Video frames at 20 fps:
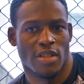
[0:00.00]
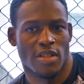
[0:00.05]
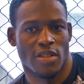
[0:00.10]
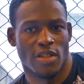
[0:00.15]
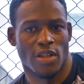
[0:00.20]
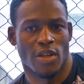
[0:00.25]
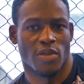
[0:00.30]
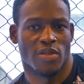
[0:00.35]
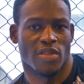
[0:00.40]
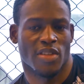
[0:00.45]

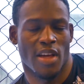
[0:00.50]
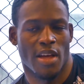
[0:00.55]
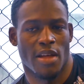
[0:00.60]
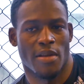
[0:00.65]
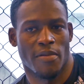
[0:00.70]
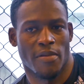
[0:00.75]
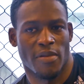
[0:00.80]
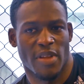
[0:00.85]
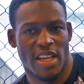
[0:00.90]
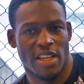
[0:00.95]
you know,
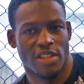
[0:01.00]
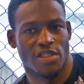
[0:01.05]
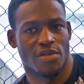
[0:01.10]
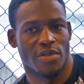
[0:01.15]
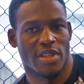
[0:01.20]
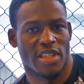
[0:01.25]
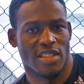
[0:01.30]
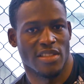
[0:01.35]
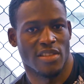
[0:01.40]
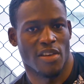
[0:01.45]
certain
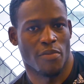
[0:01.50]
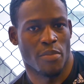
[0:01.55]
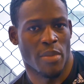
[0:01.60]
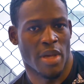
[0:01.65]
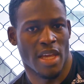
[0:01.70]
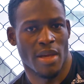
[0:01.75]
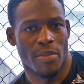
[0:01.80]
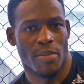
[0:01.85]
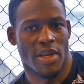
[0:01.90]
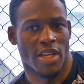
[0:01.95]
histories of
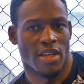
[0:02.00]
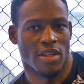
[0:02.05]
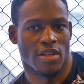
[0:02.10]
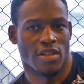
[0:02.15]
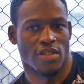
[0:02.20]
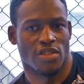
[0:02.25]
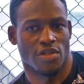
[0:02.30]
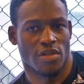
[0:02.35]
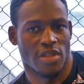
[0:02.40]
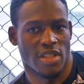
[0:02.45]
me being
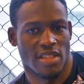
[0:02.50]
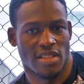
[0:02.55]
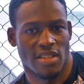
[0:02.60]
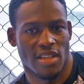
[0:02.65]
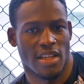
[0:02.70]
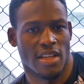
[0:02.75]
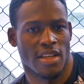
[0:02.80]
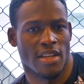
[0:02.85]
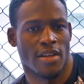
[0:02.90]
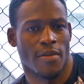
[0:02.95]
on the streets
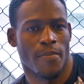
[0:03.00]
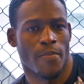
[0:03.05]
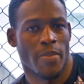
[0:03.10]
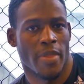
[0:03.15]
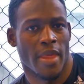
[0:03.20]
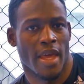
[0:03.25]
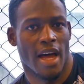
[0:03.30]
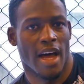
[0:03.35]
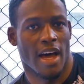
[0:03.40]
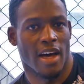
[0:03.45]
and
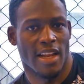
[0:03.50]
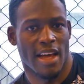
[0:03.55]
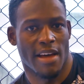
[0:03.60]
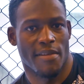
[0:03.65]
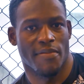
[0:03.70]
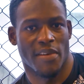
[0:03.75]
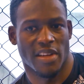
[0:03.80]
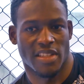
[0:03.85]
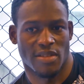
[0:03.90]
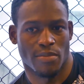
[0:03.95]
how
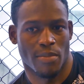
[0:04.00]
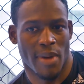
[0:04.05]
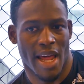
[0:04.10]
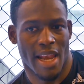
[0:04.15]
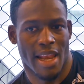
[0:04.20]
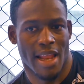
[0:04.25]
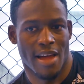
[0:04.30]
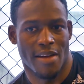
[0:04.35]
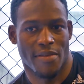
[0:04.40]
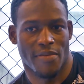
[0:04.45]
that affected my
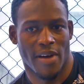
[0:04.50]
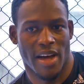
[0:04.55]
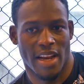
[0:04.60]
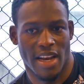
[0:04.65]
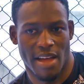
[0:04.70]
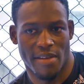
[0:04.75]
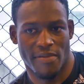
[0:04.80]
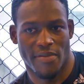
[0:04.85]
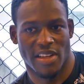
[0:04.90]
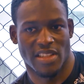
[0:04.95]
life, how
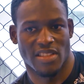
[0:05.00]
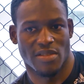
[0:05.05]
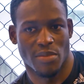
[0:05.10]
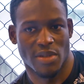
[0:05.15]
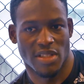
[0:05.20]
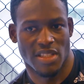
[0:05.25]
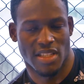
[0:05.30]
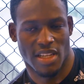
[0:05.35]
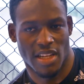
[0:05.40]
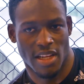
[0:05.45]
that affected
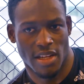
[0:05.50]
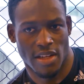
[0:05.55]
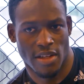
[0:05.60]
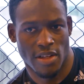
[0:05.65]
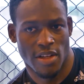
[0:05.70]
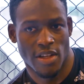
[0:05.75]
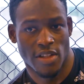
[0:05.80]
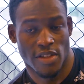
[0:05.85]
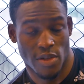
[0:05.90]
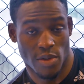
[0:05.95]
me
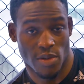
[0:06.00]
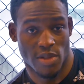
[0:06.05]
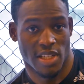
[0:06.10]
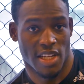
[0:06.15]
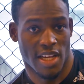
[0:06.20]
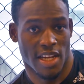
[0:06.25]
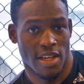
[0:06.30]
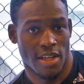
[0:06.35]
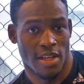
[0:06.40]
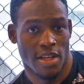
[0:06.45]

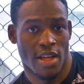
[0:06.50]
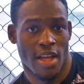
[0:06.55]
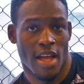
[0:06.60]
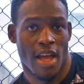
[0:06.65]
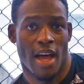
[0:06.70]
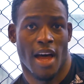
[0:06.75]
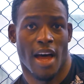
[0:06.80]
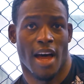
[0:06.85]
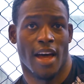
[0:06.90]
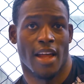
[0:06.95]
today,
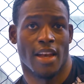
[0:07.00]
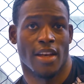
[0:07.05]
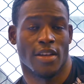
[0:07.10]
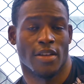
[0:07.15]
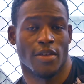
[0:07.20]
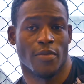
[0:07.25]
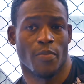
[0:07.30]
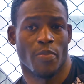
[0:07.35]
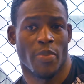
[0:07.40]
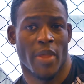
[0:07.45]

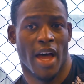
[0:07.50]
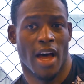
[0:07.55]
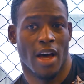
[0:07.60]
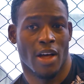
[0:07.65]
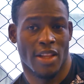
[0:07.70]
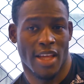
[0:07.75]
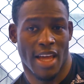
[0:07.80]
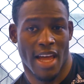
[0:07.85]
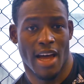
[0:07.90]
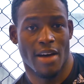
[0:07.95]
and
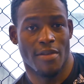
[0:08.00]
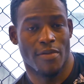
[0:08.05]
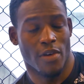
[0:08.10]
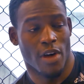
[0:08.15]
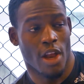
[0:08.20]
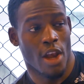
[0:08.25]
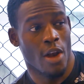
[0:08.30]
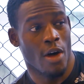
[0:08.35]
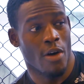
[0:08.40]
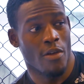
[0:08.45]
how they
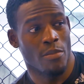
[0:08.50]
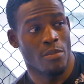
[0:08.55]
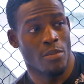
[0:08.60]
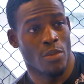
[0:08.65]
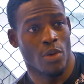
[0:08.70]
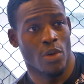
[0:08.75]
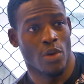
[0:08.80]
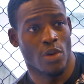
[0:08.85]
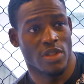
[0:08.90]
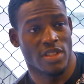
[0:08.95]
have a lot
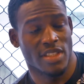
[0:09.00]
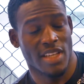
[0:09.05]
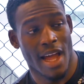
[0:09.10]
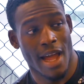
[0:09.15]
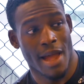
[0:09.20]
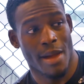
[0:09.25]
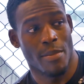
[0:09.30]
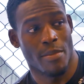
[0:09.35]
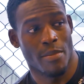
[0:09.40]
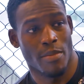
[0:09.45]
more
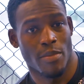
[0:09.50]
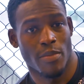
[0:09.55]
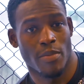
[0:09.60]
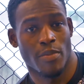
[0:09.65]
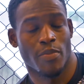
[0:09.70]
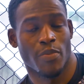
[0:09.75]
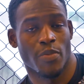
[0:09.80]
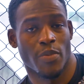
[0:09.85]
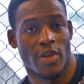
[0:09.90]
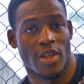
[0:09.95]
time,
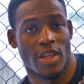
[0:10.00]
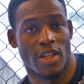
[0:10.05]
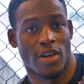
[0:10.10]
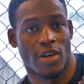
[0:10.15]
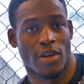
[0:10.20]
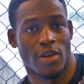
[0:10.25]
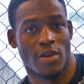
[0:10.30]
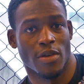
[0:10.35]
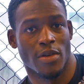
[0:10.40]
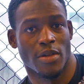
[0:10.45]
you
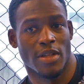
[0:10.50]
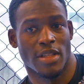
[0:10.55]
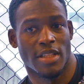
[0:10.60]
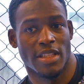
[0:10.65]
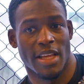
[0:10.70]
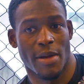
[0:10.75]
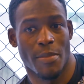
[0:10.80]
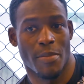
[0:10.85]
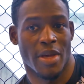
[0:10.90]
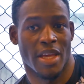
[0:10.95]
know,
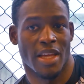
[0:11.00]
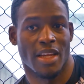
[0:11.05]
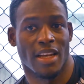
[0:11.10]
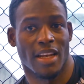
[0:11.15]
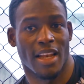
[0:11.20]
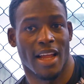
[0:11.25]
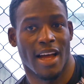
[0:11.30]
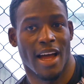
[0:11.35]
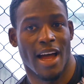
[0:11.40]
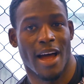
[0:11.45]
than me.
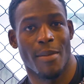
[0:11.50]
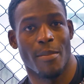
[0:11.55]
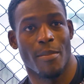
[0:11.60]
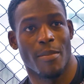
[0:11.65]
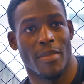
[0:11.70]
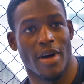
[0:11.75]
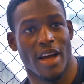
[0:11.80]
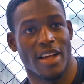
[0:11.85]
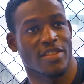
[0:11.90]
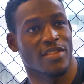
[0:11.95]
Like
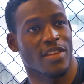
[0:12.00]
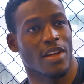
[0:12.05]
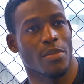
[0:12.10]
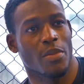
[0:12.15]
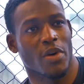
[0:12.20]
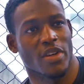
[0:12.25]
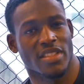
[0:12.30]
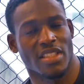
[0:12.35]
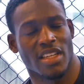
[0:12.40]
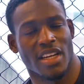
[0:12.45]
I
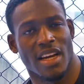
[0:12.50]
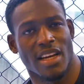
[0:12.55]
started boxing